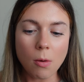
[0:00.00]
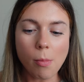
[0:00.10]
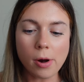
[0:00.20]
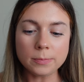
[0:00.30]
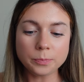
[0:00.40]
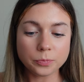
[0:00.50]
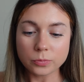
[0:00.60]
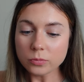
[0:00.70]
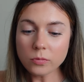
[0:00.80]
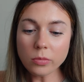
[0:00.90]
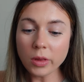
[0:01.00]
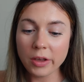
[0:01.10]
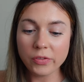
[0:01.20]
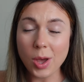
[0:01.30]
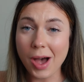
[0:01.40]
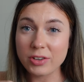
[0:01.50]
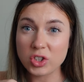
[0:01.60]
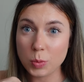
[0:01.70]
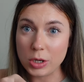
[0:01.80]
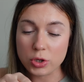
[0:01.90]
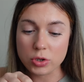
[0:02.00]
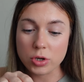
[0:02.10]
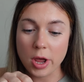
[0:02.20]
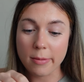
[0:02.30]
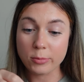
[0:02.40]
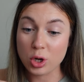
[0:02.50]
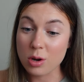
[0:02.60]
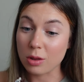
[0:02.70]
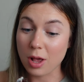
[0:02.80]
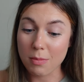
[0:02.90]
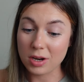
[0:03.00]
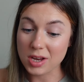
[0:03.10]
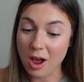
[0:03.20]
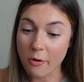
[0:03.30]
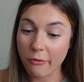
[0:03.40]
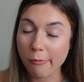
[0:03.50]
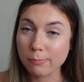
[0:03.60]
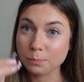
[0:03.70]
Well, if you have a sweet tooth like myself,